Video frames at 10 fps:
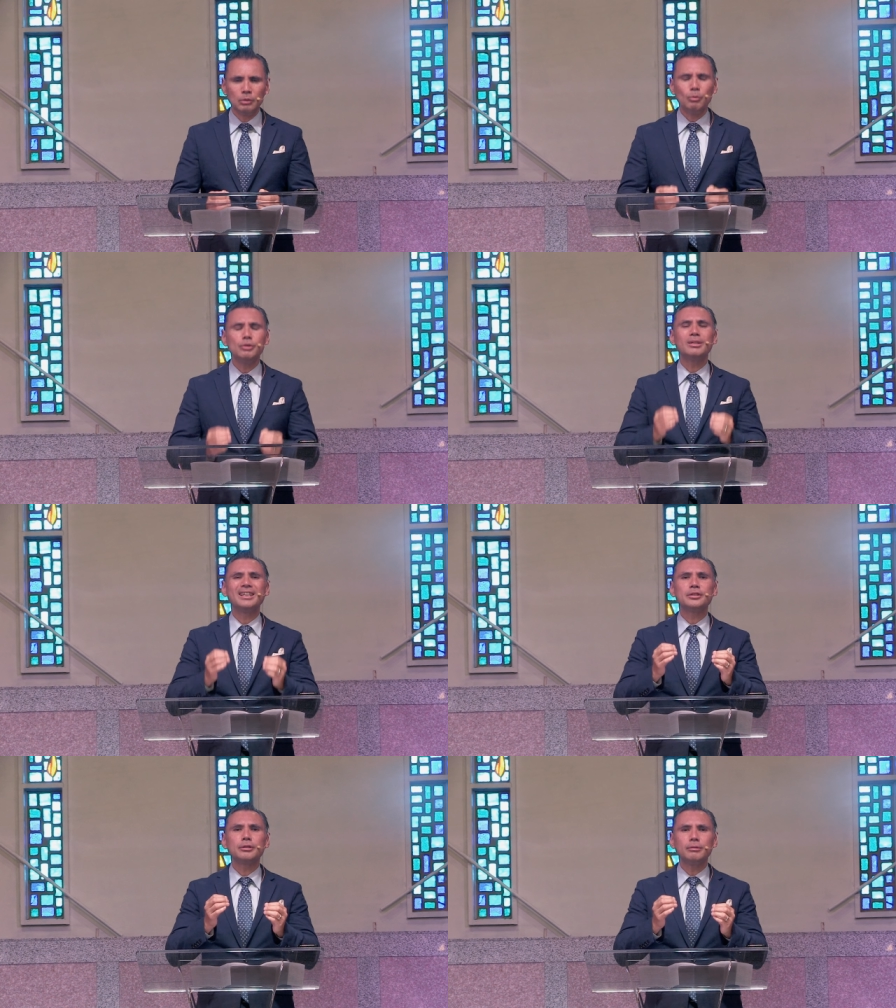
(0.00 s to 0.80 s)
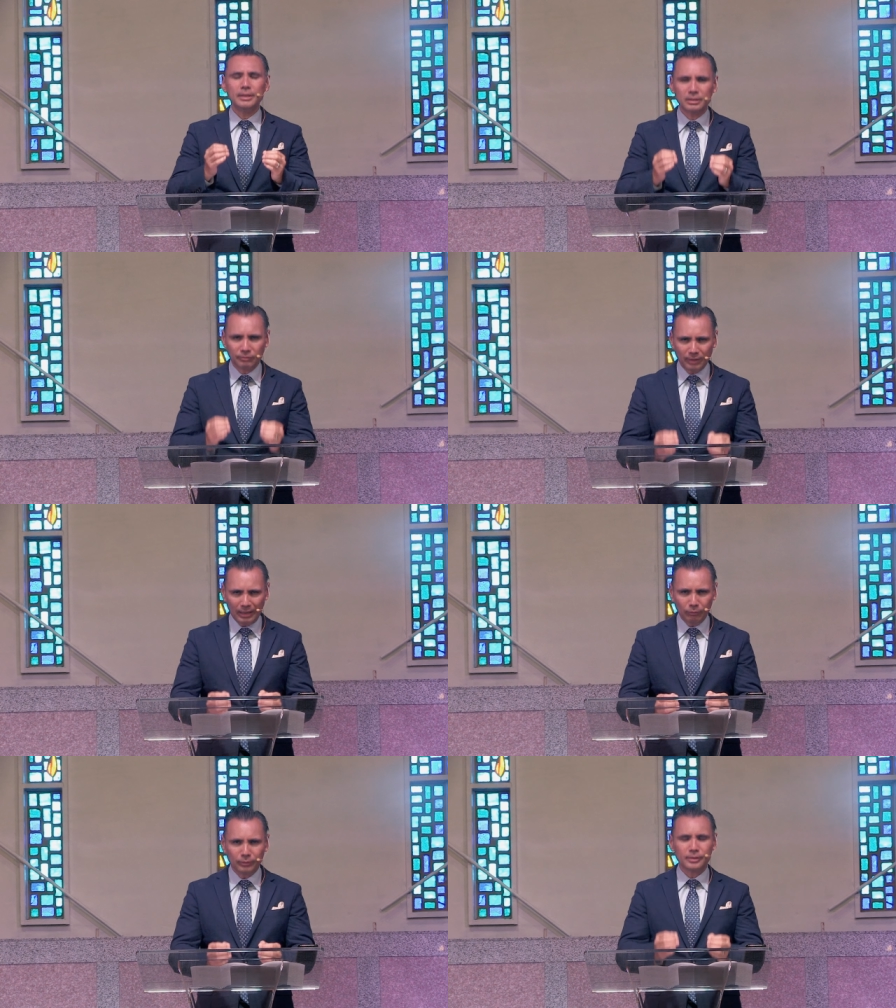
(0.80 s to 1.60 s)
When you consider His
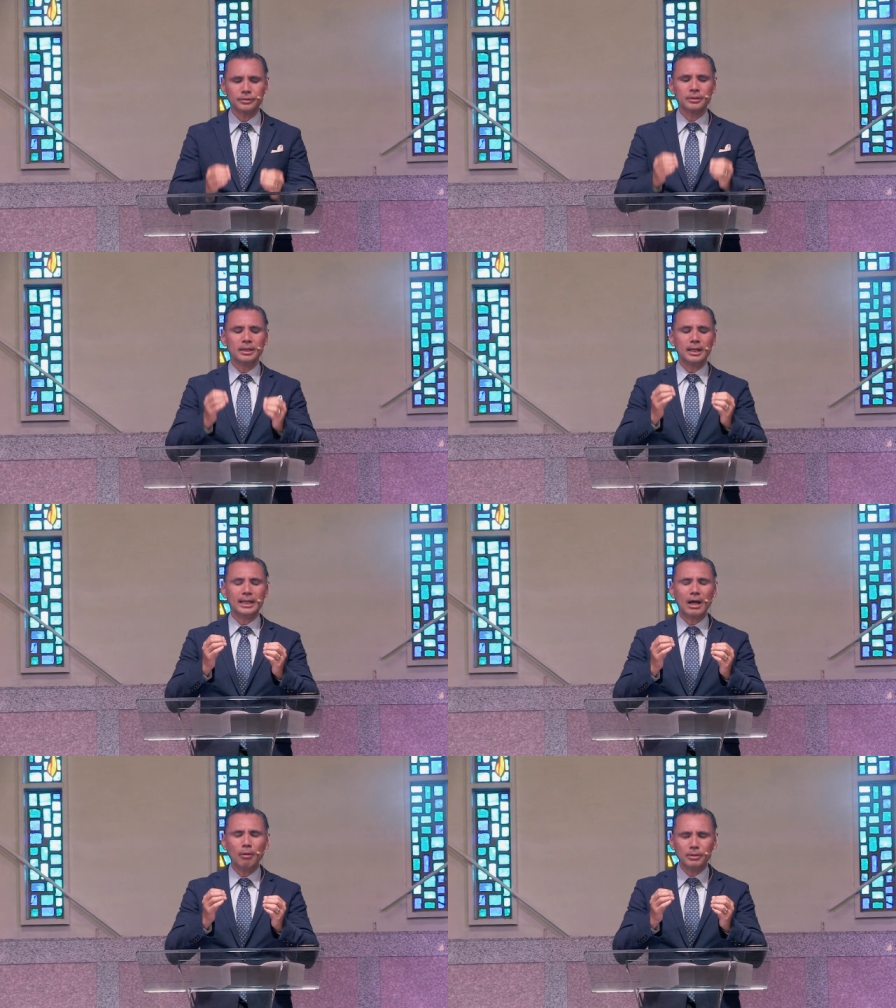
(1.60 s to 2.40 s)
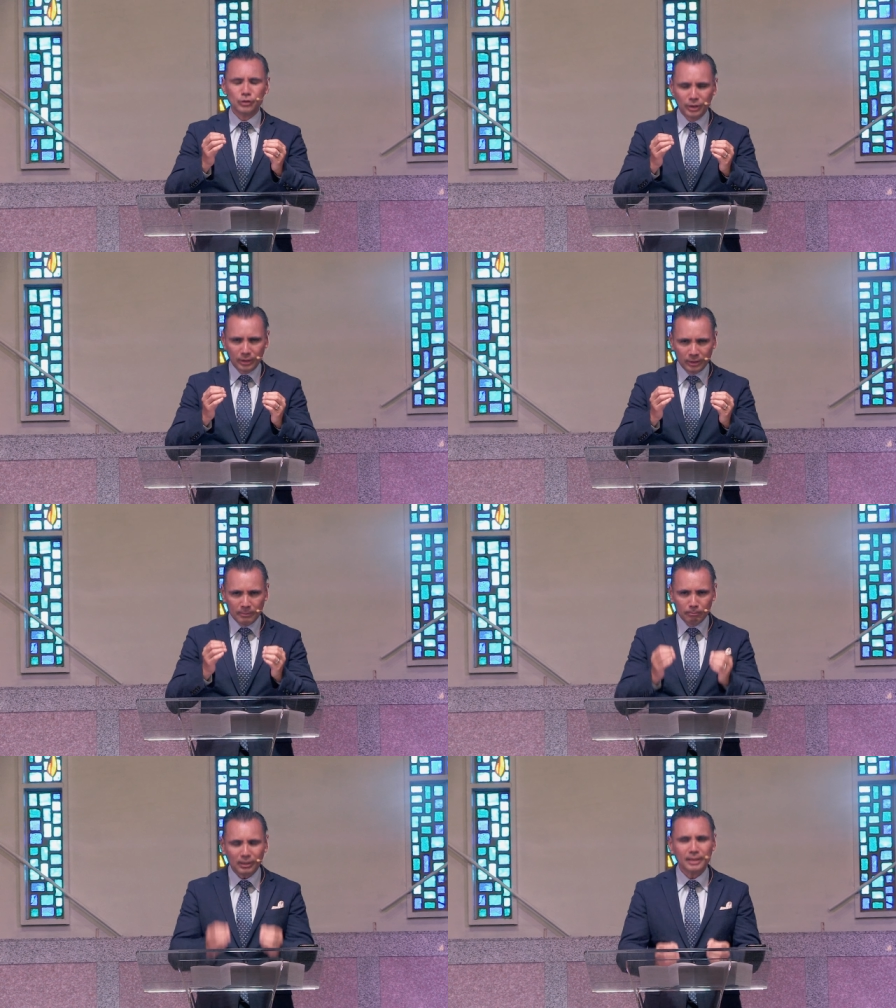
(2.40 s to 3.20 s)
faithfulness and how much He
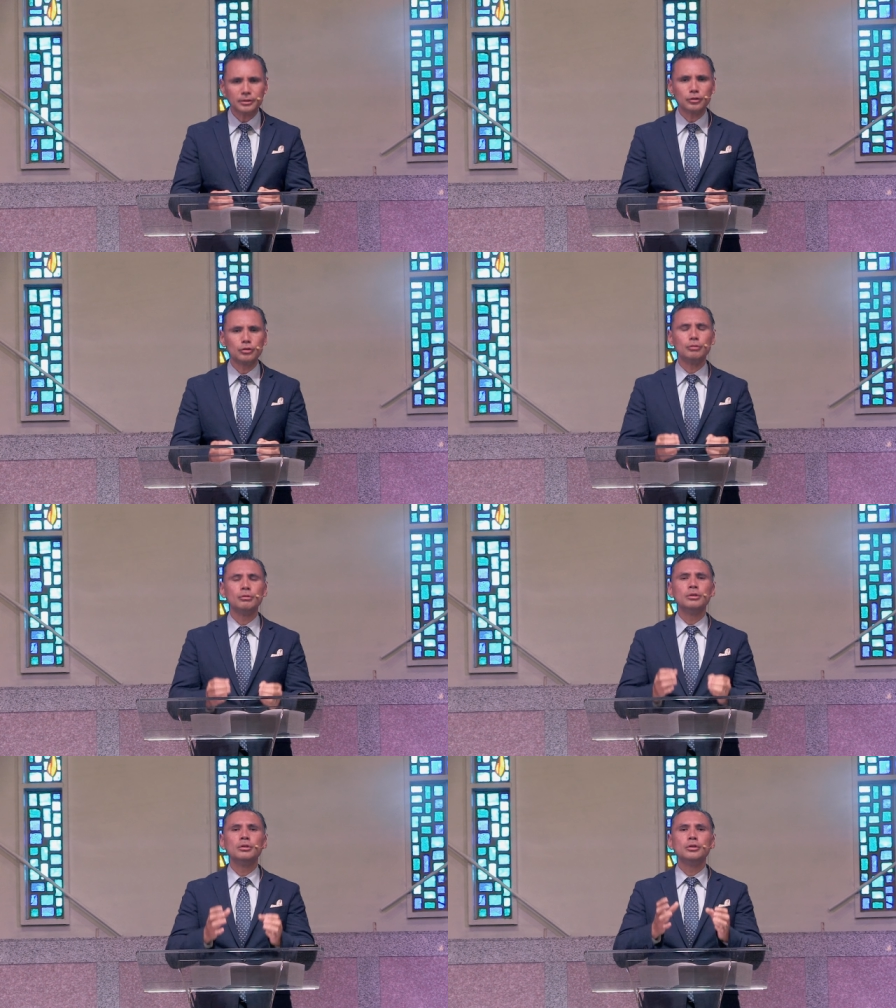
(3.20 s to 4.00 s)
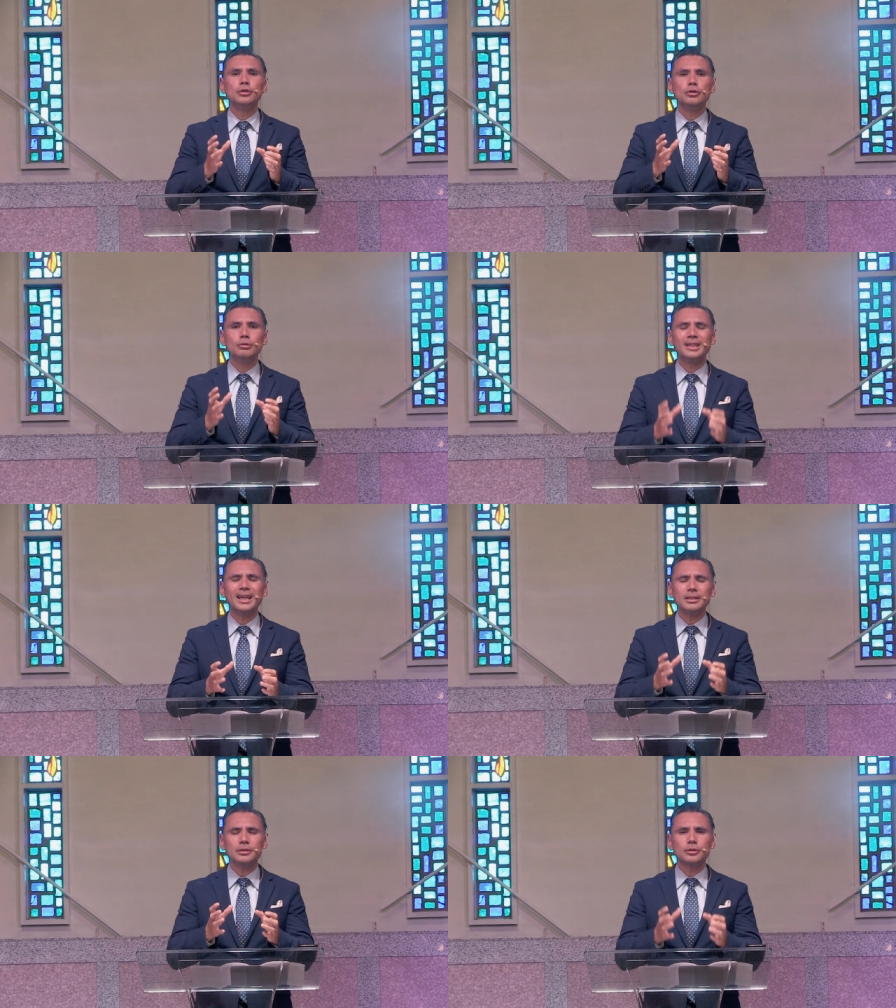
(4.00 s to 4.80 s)
blesses you, you
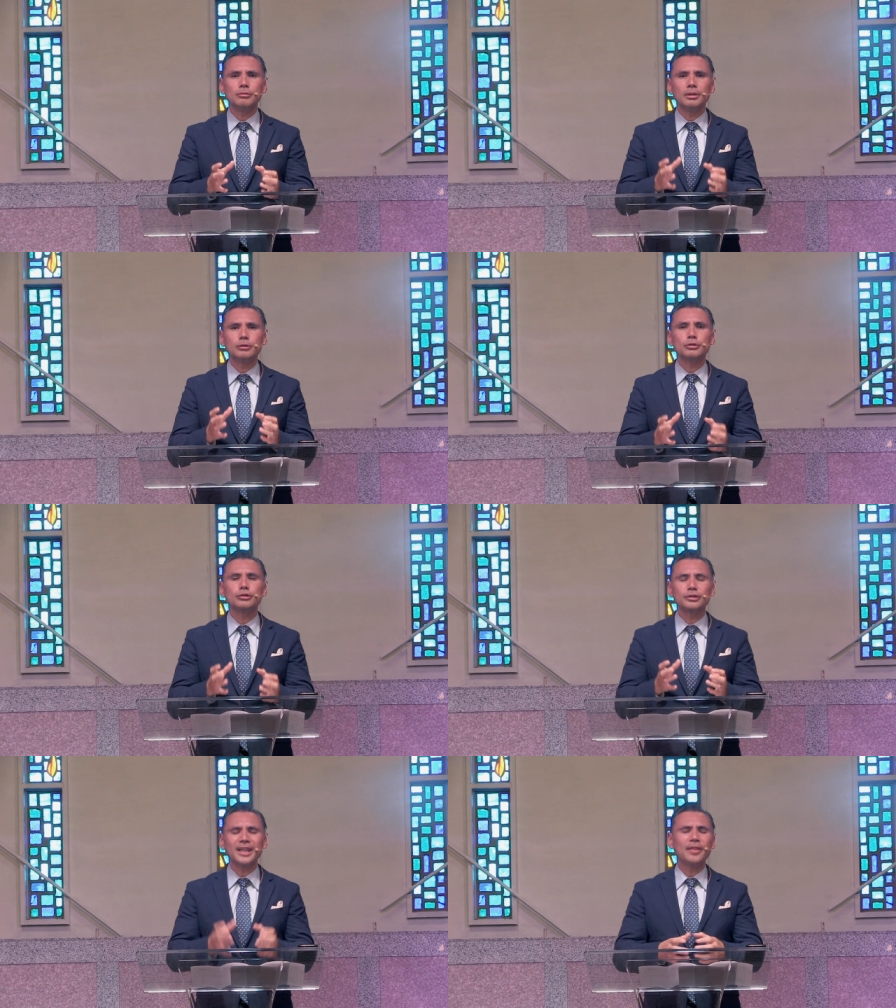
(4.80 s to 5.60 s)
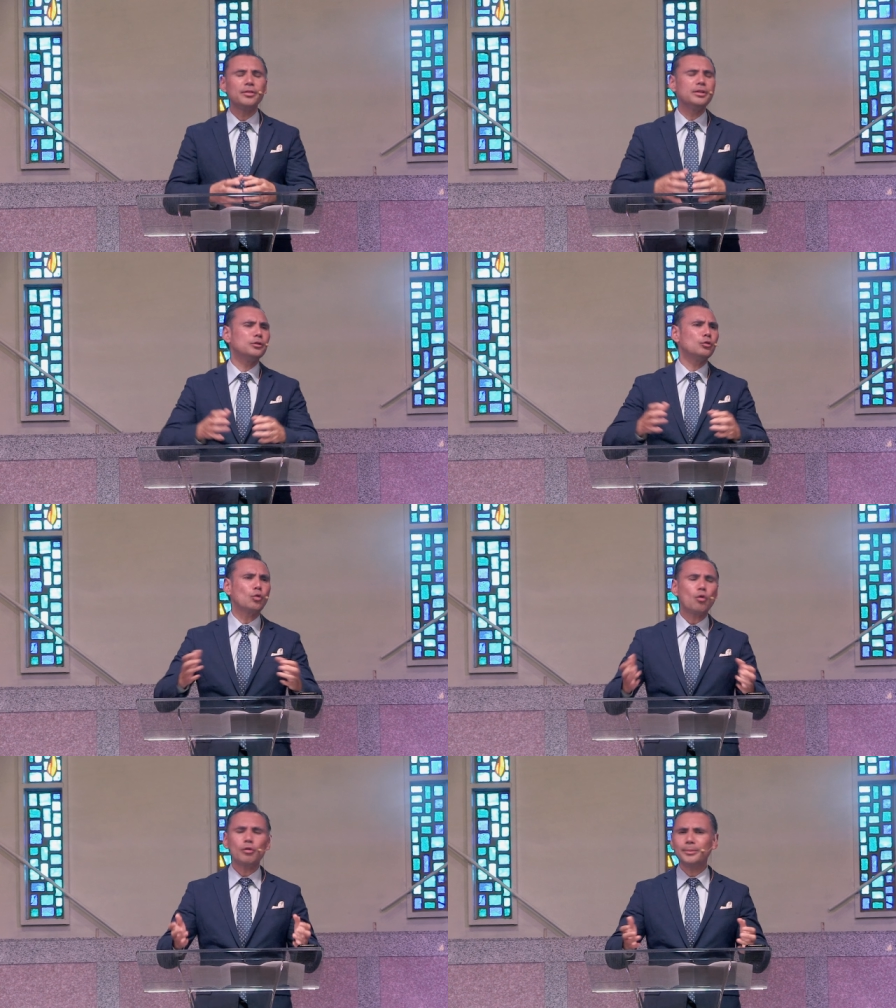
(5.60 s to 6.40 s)
get to understand the
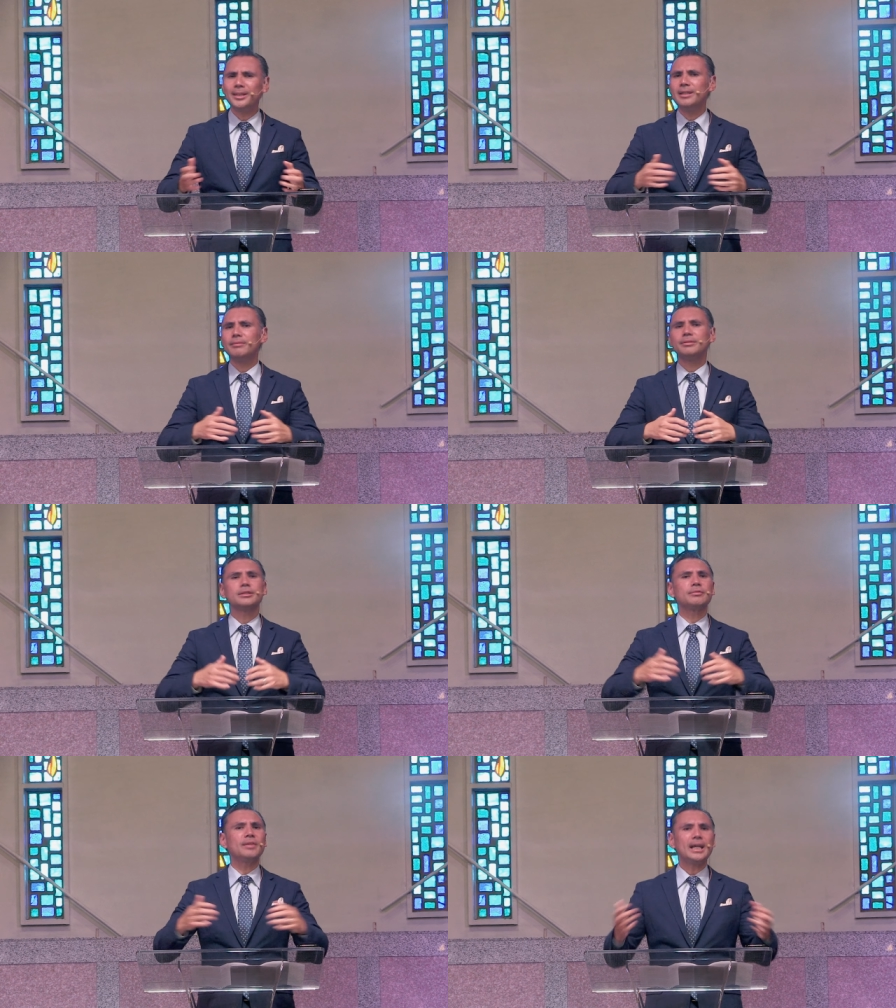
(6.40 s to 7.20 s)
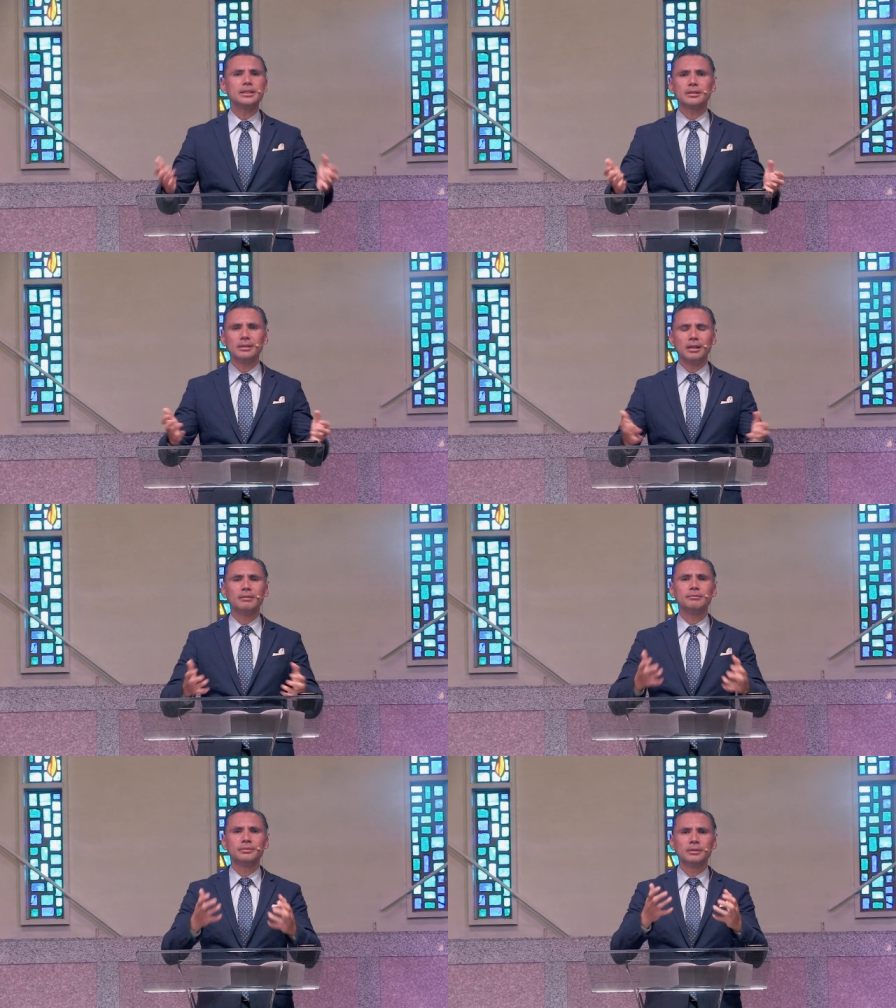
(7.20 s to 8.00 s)
enormity of his vast
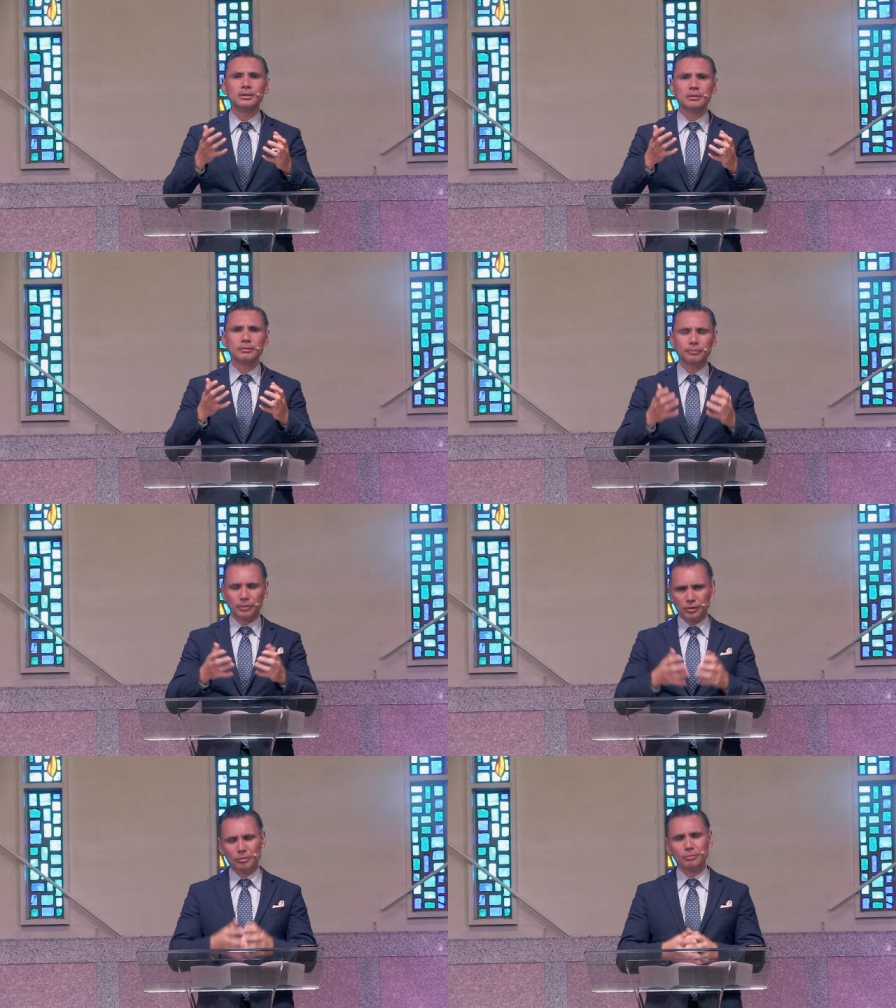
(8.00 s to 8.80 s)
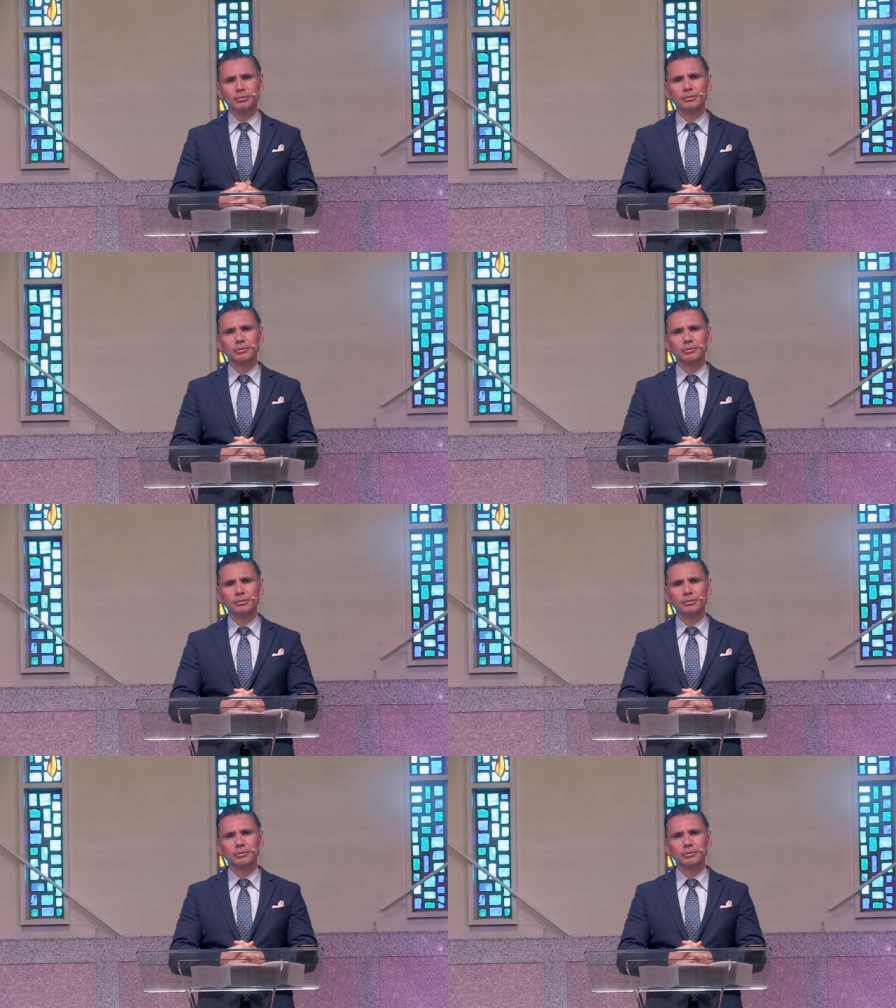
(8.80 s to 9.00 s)
love for you.